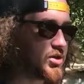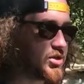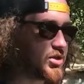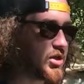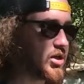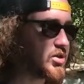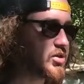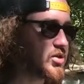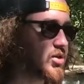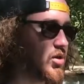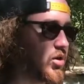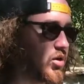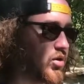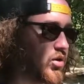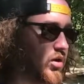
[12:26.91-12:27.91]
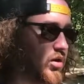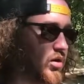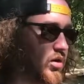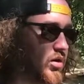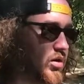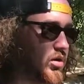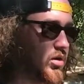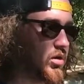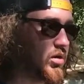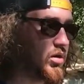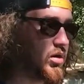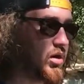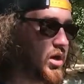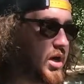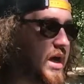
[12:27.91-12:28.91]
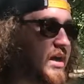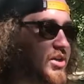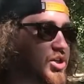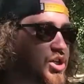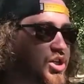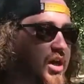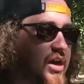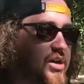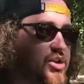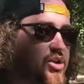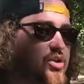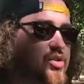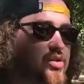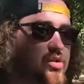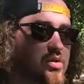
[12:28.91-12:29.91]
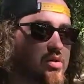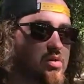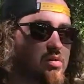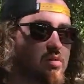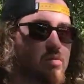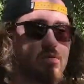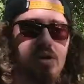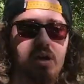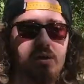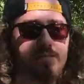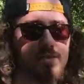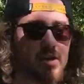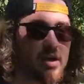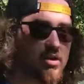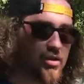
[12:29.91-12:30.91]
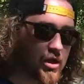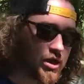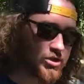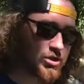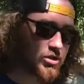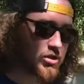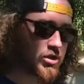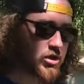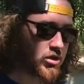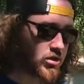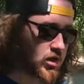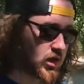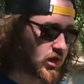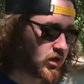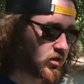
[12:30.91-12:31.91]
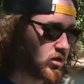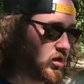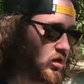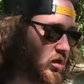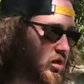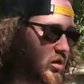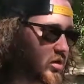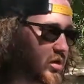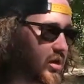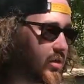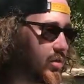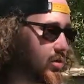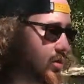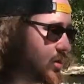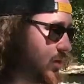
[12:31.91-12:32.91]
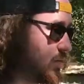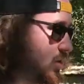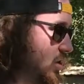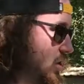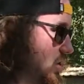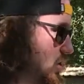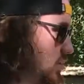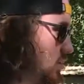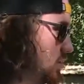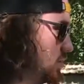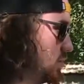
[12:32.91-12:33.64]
just so it changes me up psychologically. I think there's something